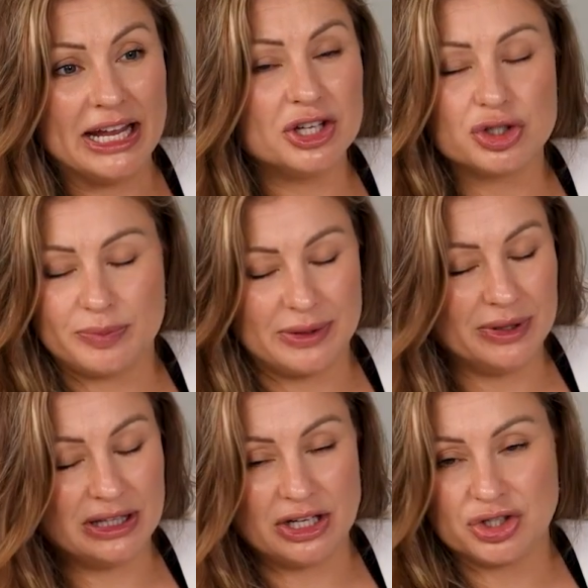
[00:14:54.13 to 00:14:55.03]
aging
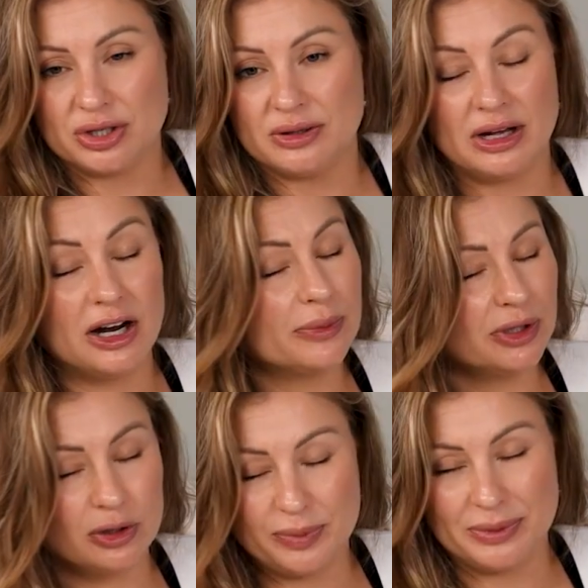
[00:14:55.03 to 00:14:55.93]
pigmentation,
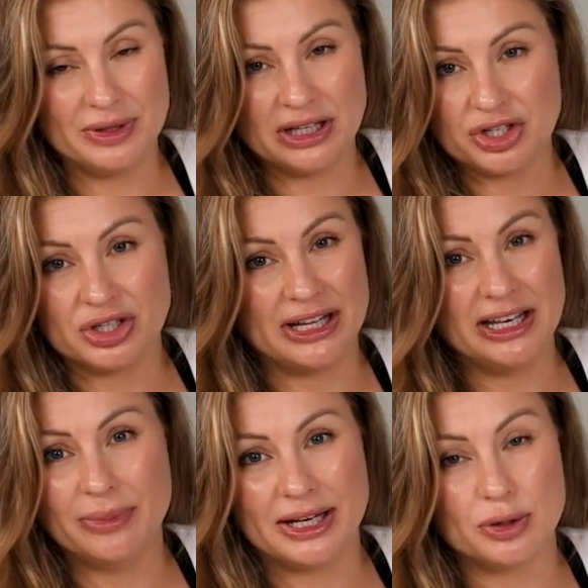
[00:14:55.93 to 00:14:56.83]
hormonal pigmentation,
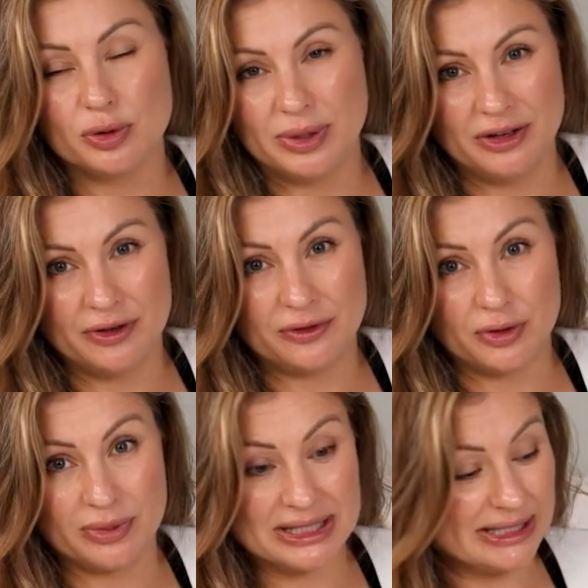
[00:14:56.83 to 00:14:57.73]
anybody could benefit
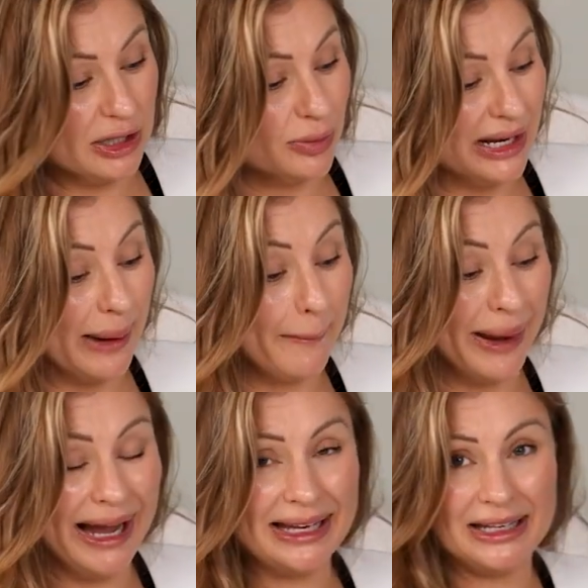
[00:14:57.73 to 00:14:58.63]
from this serum.
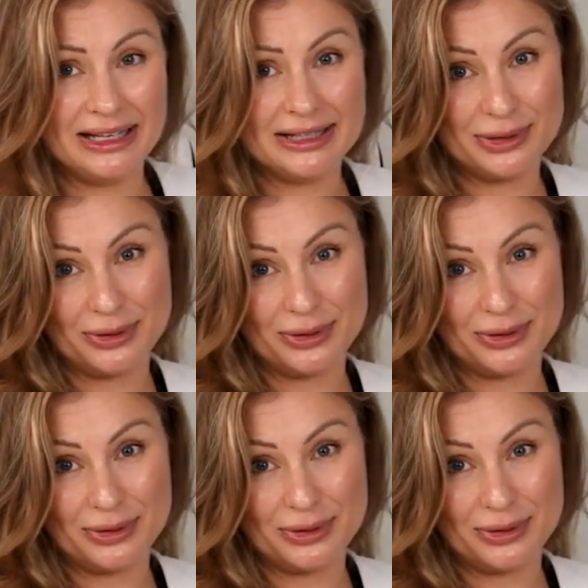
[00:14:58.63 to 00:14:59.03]
Combining it